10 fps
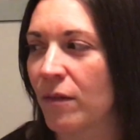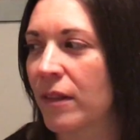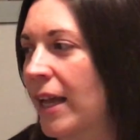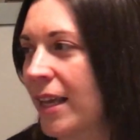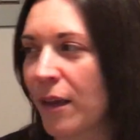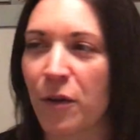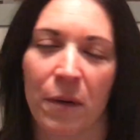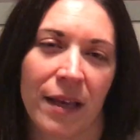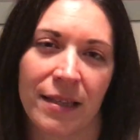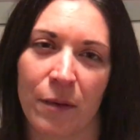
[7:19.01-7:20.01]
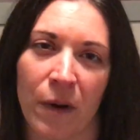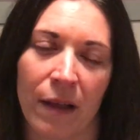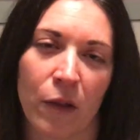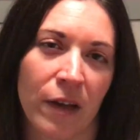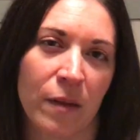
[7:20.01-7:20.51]
liking who I see when
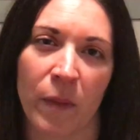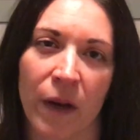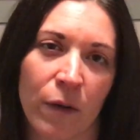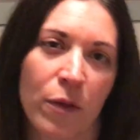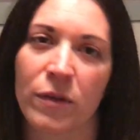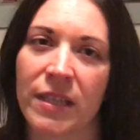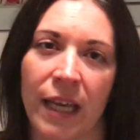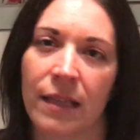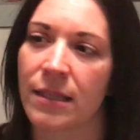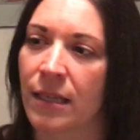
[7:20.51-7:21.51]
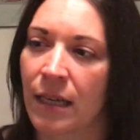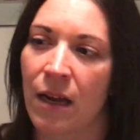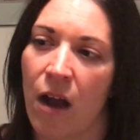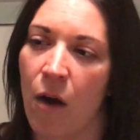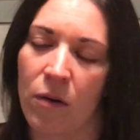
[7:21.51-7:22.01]
I look in the mirror. Those things
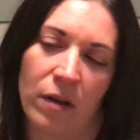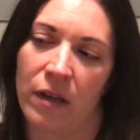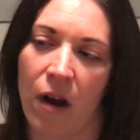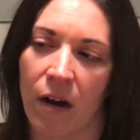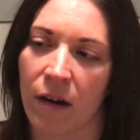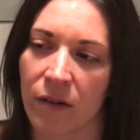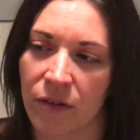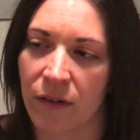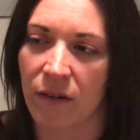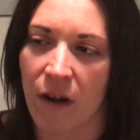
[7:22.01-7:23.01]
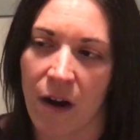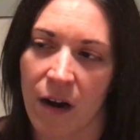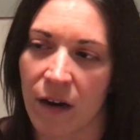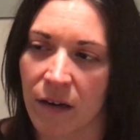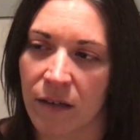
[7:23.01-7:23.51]
are
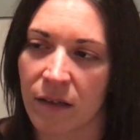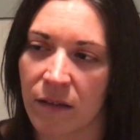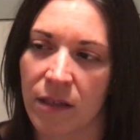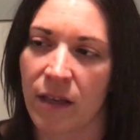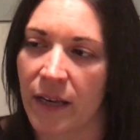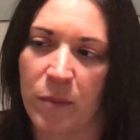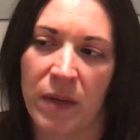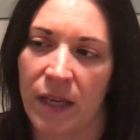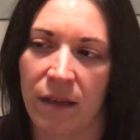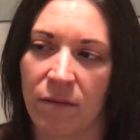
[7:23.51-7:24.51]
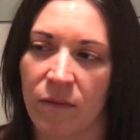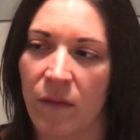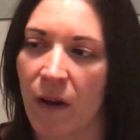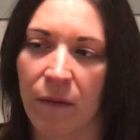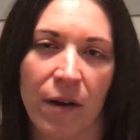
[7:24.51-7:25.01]
going to be
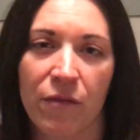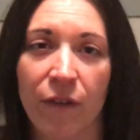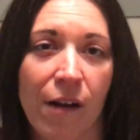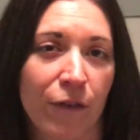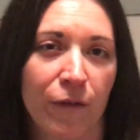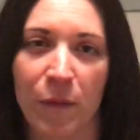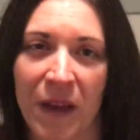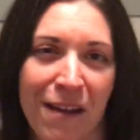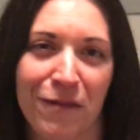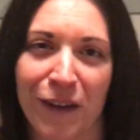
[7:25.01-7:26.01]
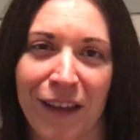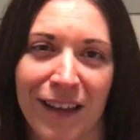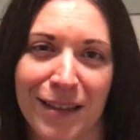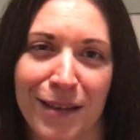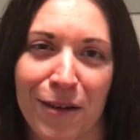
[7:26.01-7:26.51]
around forever for me, I feel
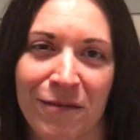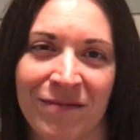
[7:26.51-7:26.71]
like. So